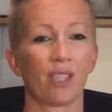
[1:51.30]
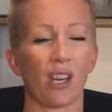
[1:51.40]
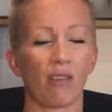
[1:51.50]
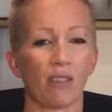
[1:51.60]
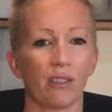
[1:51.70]

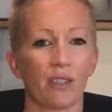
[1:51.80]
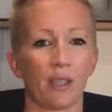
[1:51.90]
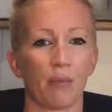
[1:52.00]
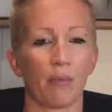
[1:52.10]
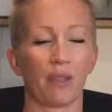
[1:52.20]
Gerald
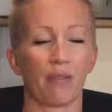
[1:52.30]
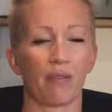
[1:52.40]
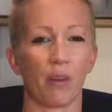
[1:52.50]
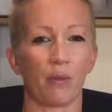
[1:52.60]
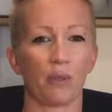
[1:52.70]
simply
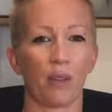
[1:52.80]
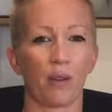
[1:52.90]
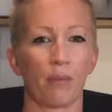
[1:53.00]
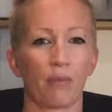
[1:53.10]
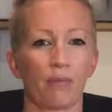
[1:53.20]
froze up.